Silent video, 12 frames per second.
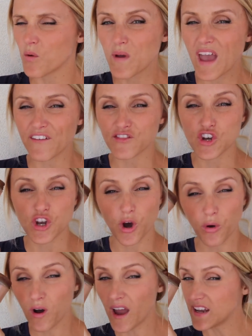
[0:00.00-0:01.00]
We have
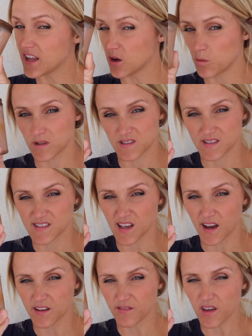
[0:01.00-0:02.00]
no idea what's
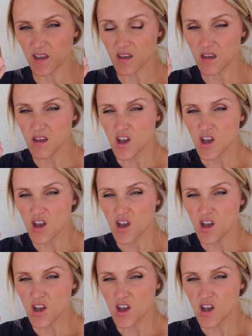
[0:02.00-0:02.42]
inside of it.